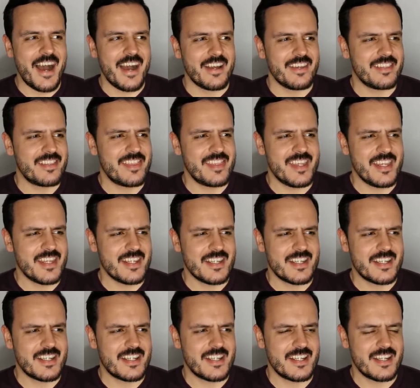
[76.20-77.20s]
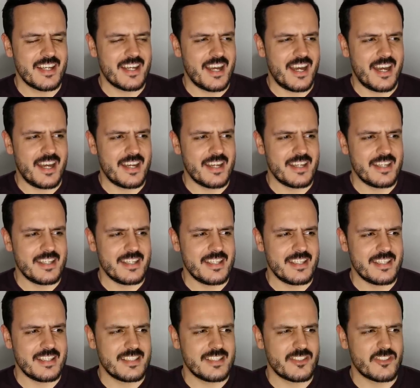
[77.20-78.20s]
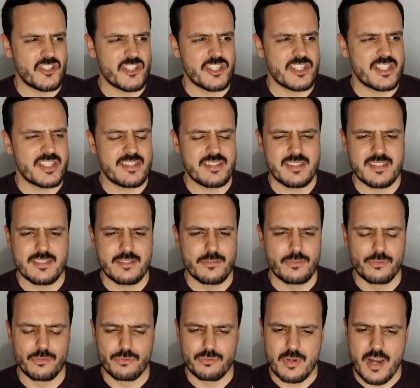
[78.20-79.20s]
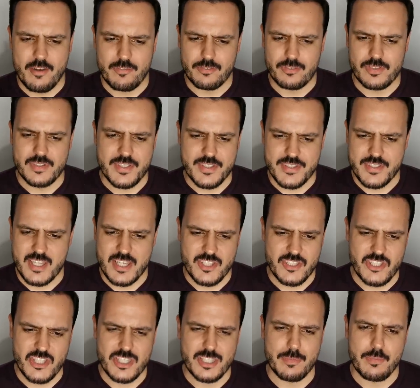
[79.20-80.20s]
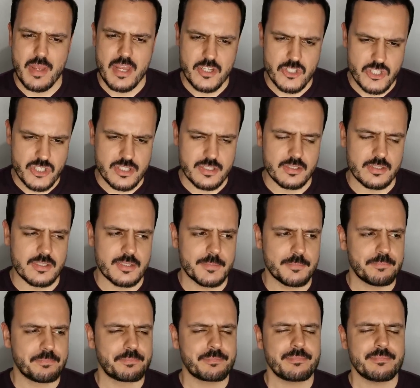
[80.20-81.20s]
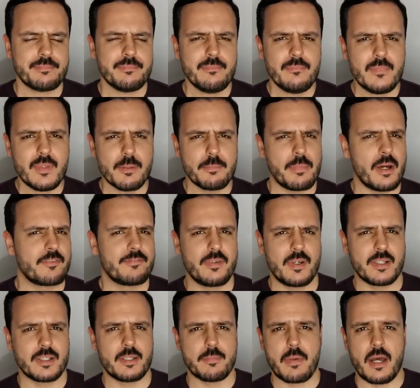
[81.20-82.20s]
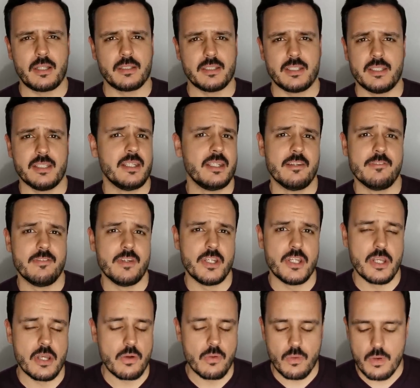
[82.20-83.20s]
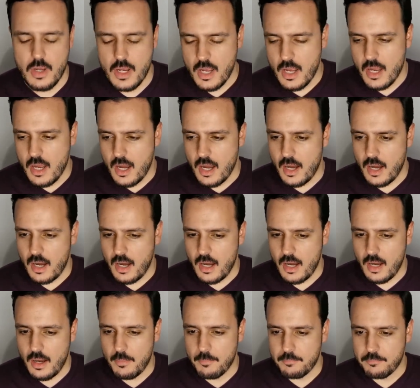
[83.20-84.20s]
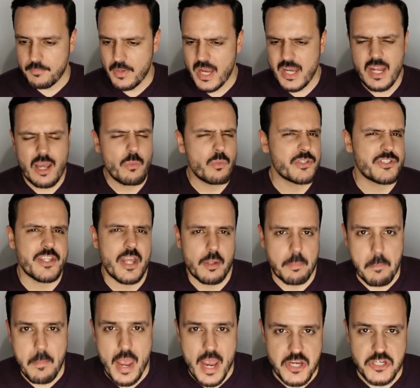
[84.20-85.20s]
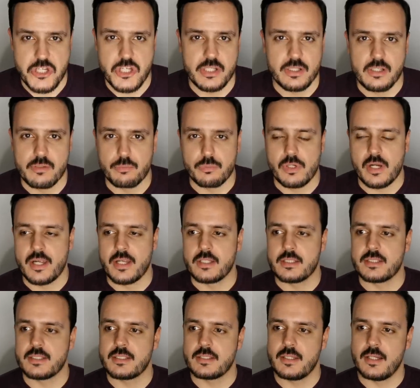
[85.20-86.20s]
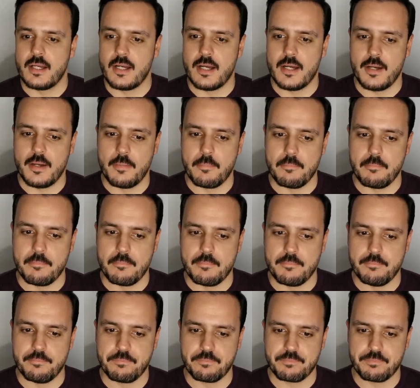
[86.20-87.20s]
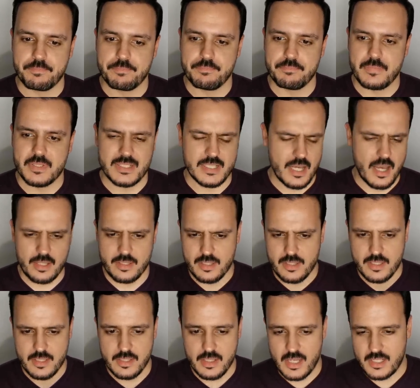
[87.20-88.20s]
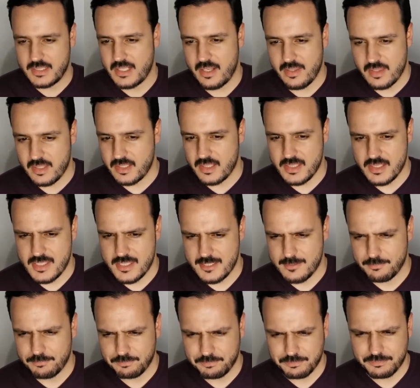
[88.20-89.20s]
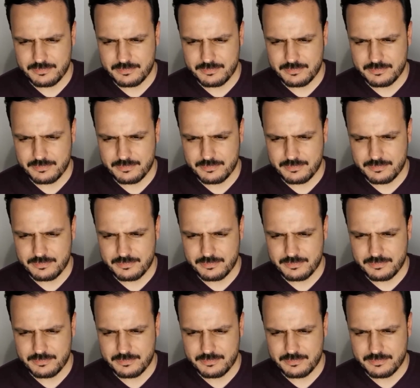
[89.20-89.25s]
I think I just referenced, I just mentioned Parfum de Marly in a video um, and I was not bashing the brand, um, but other than that, I think it's